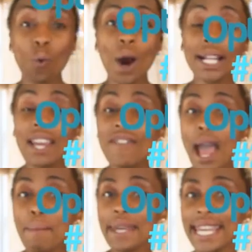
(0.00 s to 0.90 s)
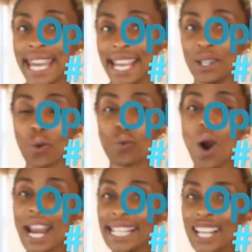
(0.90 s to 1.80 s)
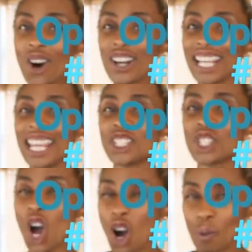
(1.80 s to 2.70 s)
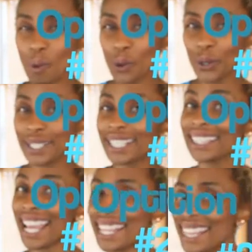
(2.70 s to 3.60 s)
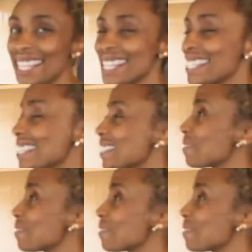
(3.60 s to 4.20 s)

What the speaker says: what if I begin writing on a chalkboard like this?